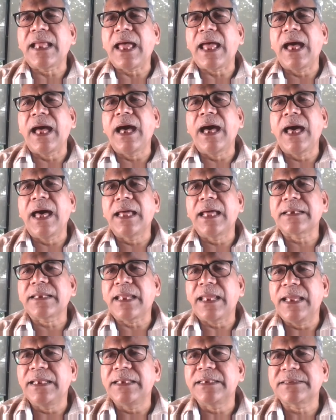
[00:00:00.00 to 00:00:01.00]

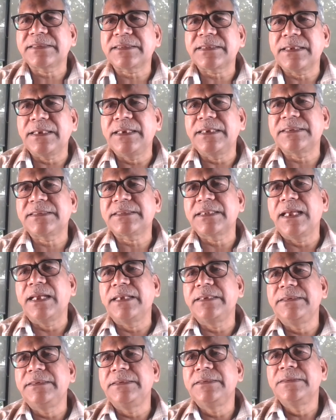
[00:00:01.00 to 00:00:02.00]

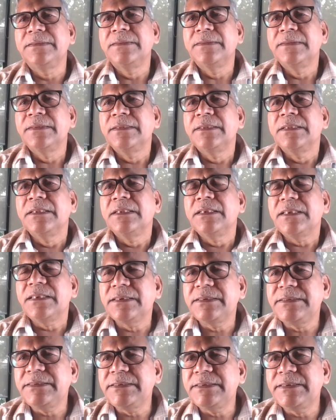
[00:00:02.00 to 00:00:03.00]
RSSI,
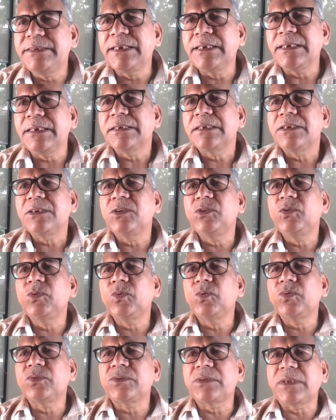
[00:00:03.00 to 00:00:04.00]
reading
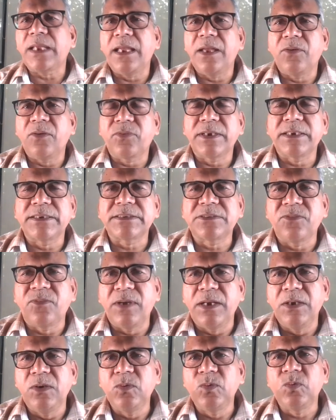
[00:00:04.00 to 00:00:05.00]
use averaged
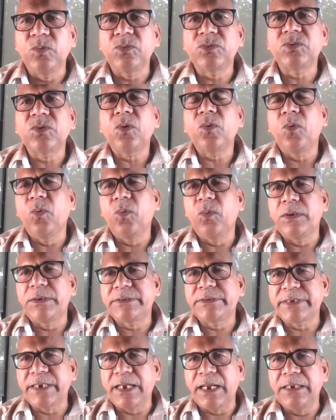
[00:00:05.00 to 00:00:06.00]
values
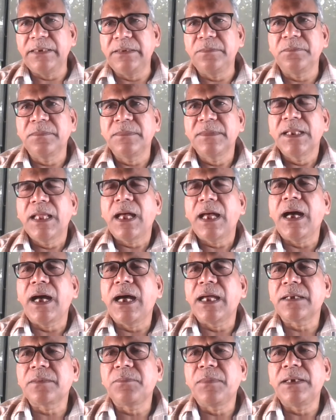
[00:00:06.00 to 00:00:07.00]
over time
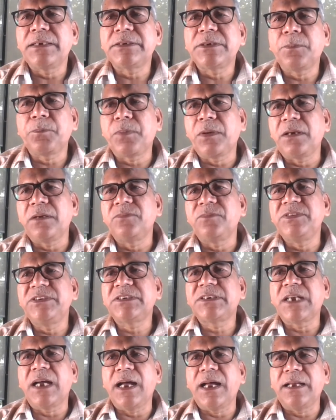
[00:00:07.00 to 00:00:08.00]
or multiple
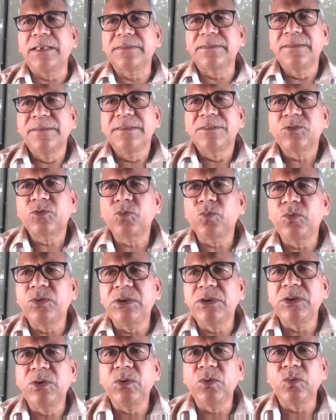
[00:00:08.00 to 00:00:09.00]
VCAR to
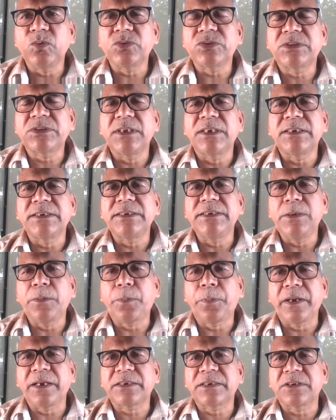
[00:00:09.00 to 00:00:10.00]
reduce the
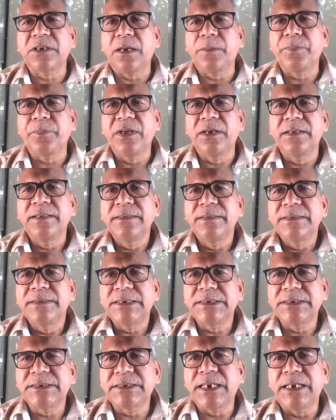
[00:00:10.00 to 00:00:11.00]
effect of the
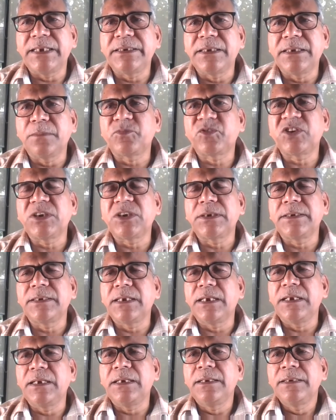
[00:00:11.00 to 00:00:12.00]
random
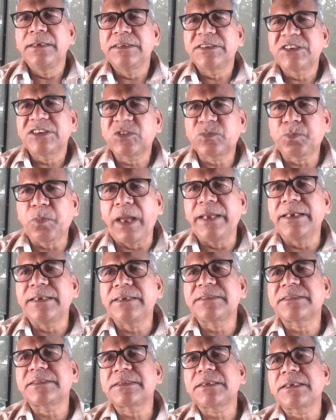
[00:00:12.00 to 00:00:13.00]
signal
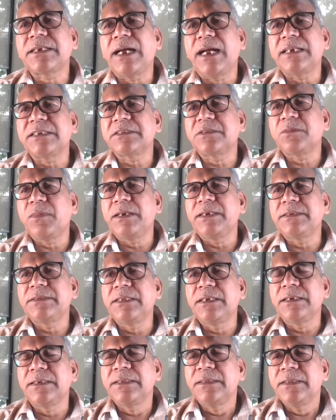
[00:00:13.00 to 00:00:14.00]
spikes caused by
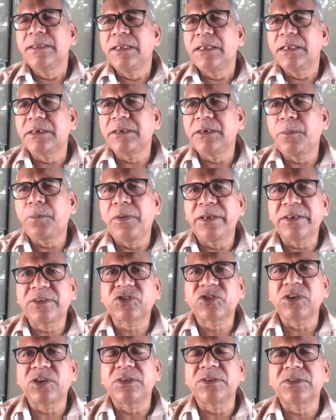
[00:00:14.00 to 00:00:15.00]
the
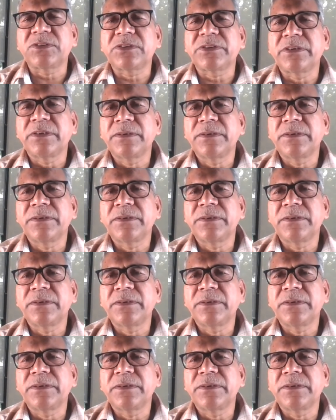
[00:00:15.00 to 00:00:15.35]
reflections.